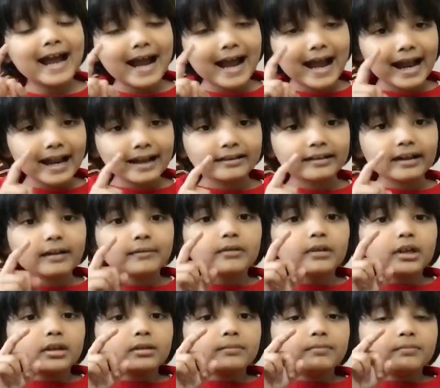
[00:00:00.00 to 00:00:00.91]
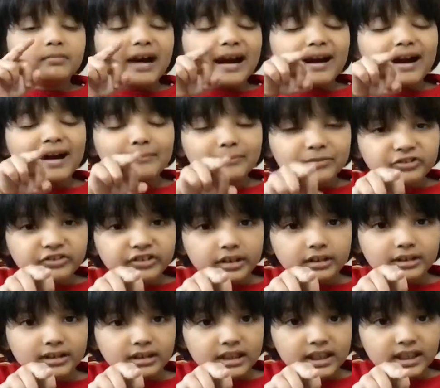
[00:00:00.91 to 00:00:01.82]
And I'm
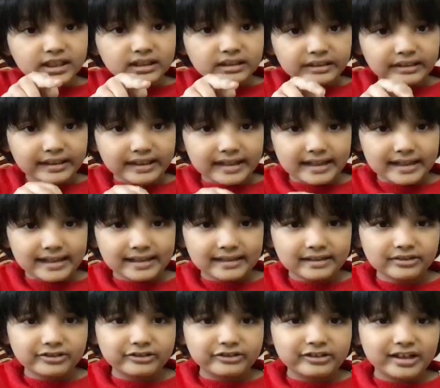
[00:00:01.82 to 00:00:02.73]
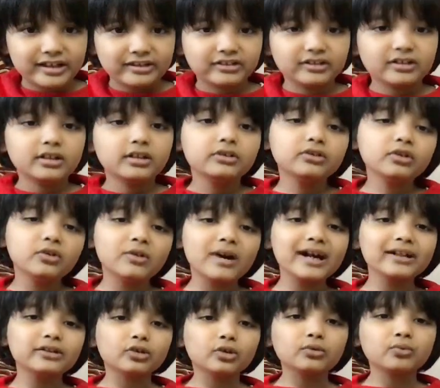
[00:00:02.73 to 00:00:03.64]
still learning chess. So
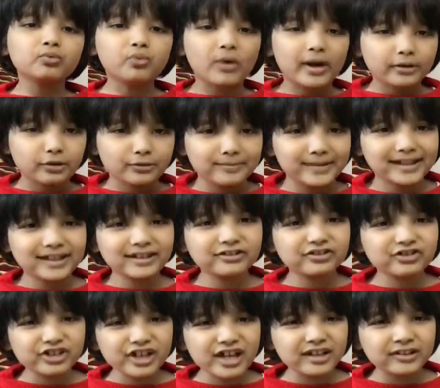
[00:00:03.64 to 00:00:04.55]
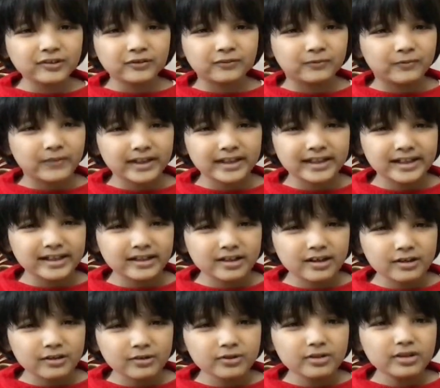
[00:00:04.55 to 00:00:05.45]
I thought, why not make a chess
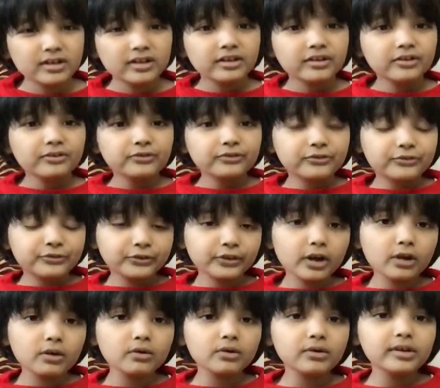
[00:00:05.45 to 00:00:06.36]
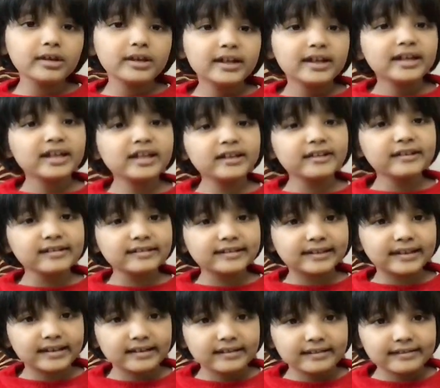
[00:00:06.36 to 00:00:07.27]
video? So here
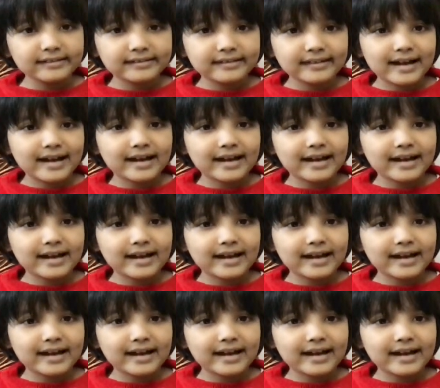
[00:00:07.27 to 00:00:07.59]
it is. I